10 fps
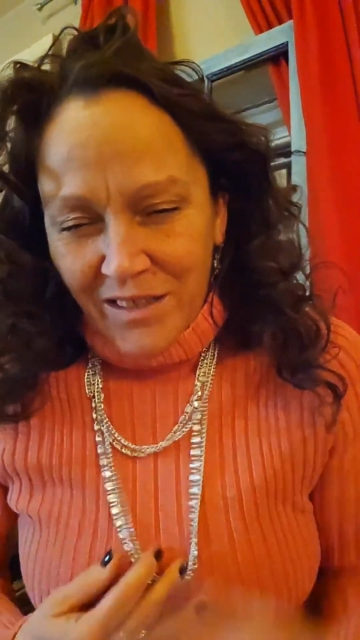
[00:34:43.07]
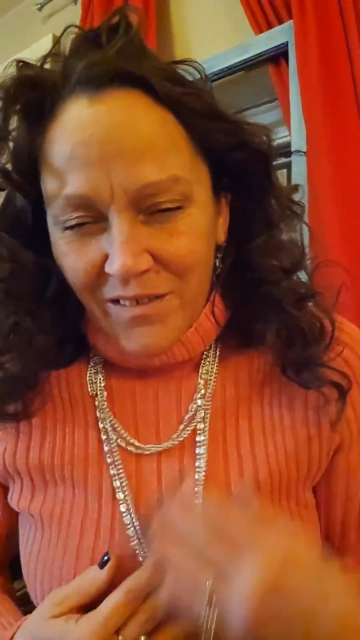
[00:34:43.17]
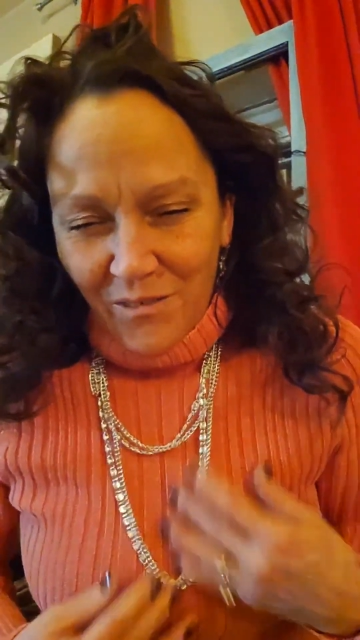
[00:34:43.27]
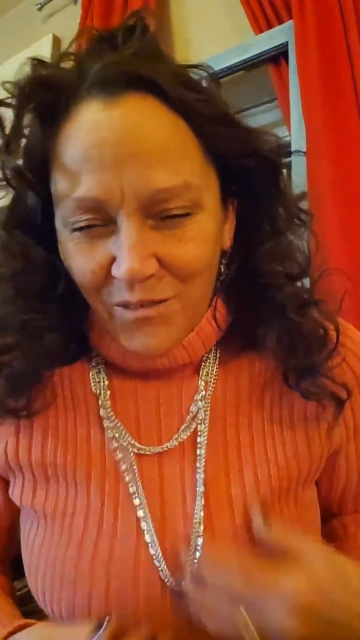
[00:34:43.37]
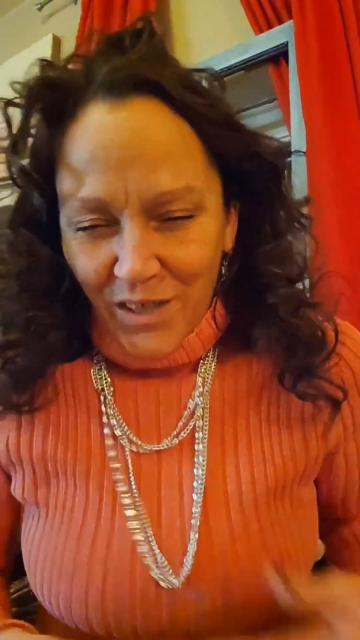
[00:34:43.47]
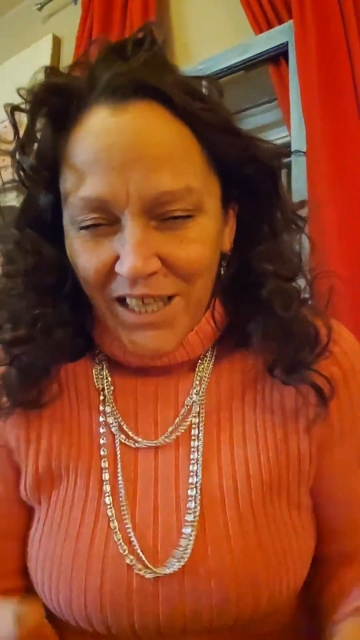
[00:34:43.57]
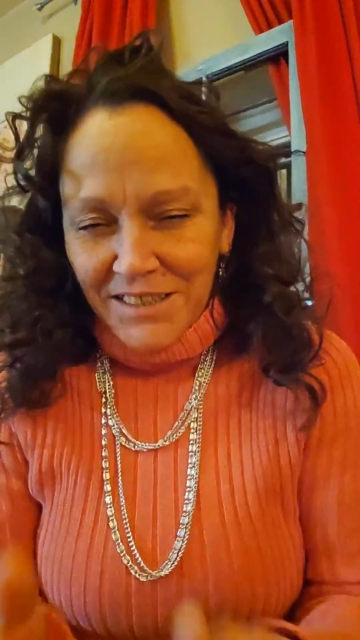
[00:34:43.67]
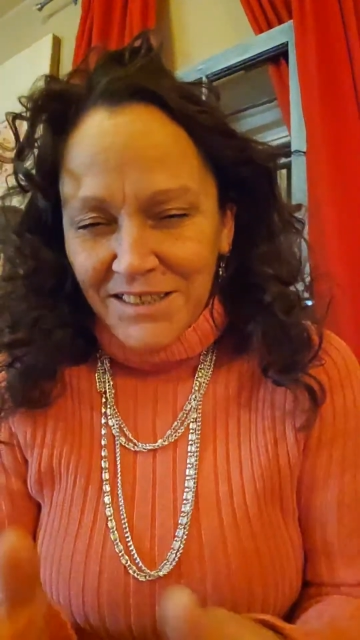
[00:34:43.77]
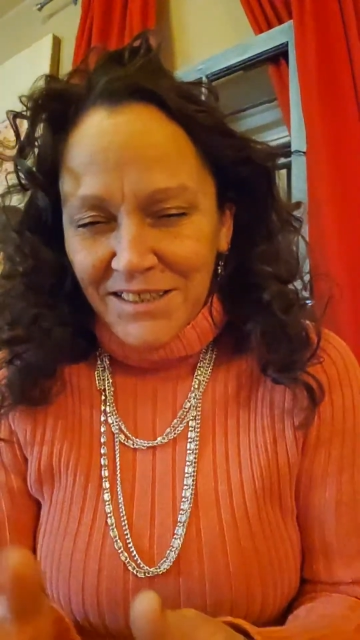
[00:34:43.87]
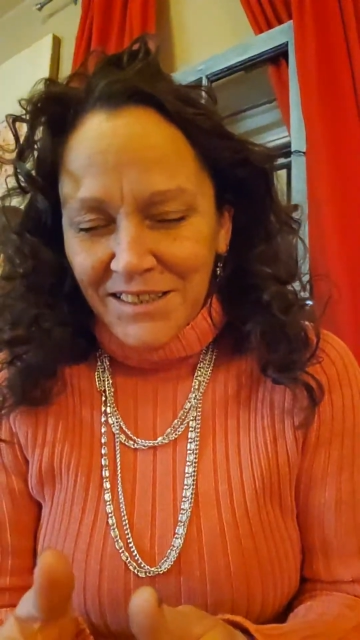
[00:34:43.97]

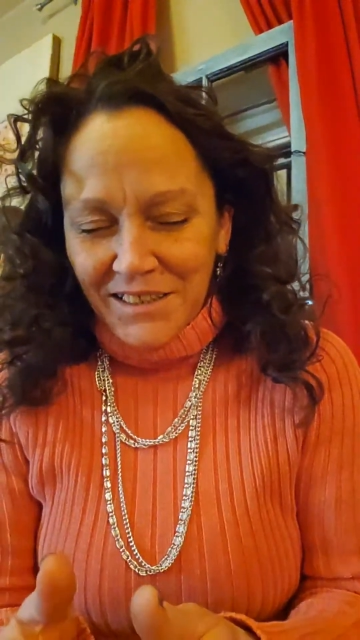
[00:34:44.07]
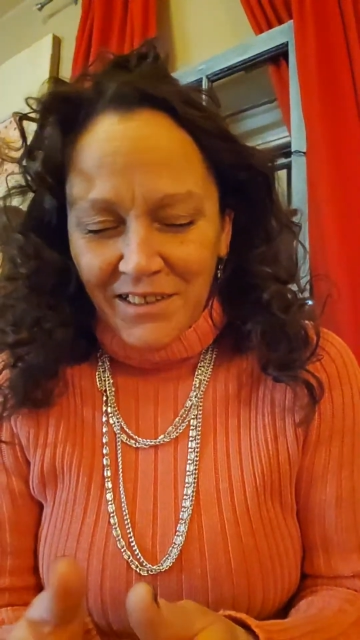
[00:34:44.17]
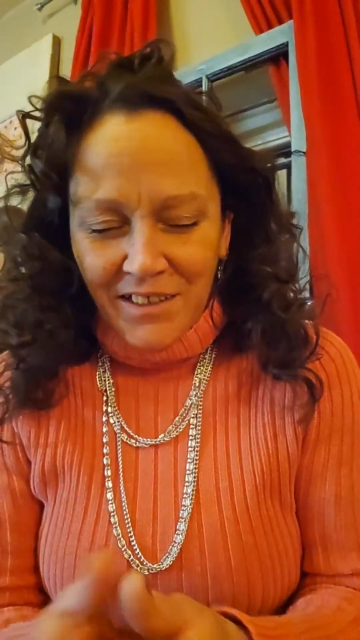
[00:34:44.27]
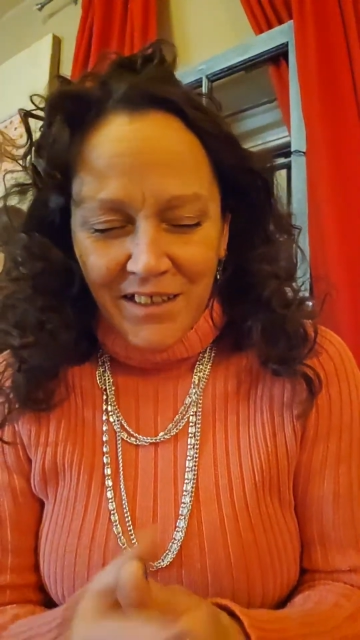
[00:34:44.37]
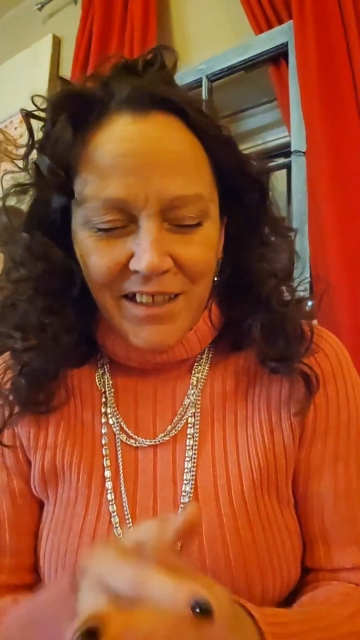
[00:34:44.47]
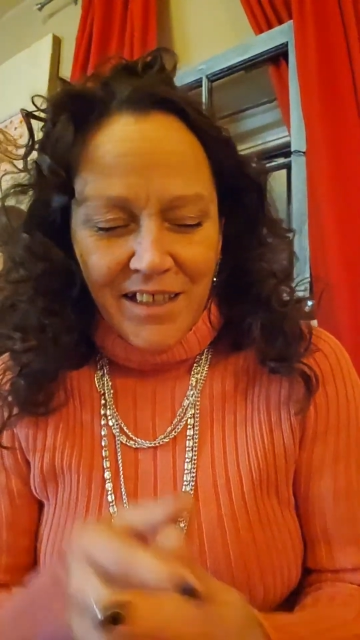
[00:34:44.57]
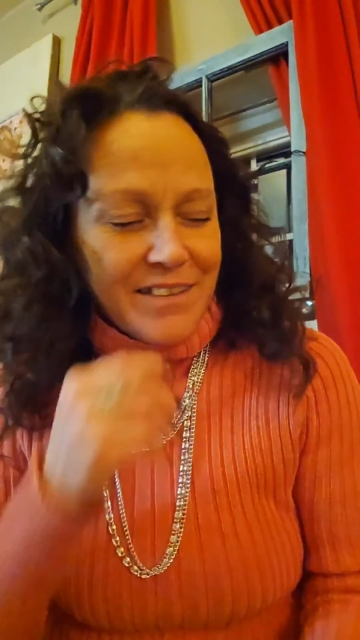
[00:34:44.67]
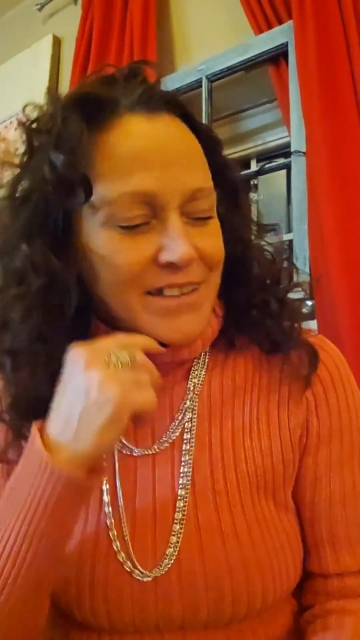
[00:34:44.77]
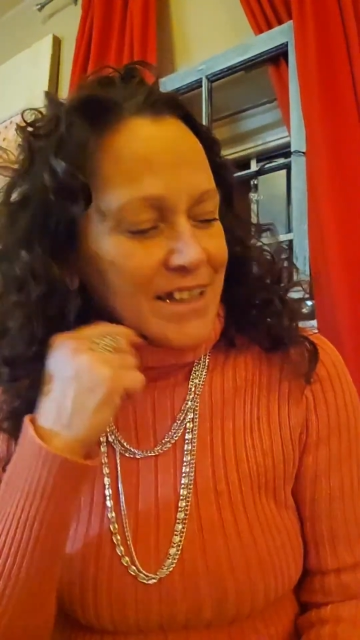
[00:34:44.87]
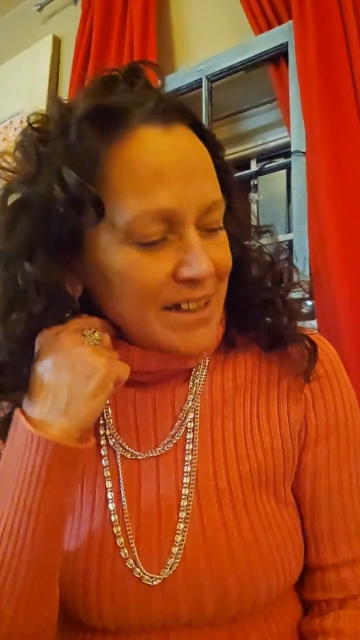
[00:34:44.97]
vests
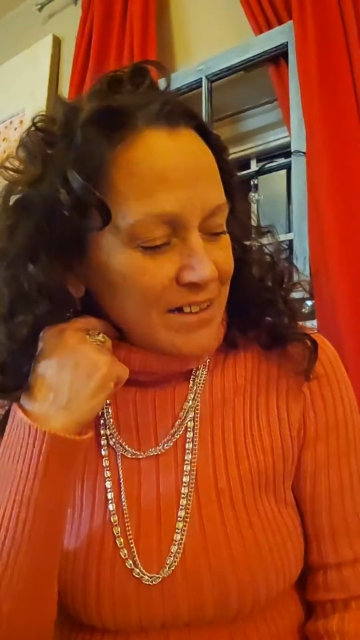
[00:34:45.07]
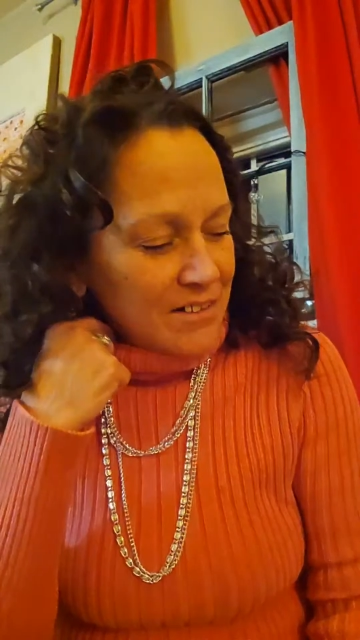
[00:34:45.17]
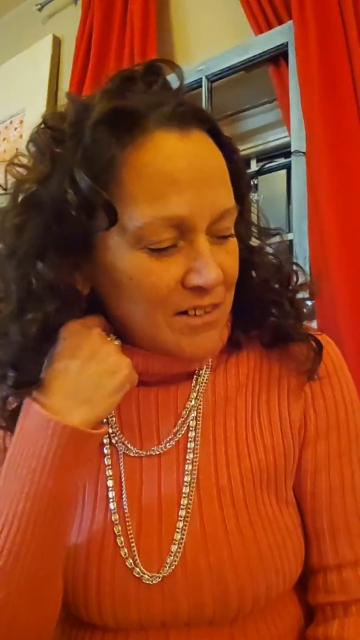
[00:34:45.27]
that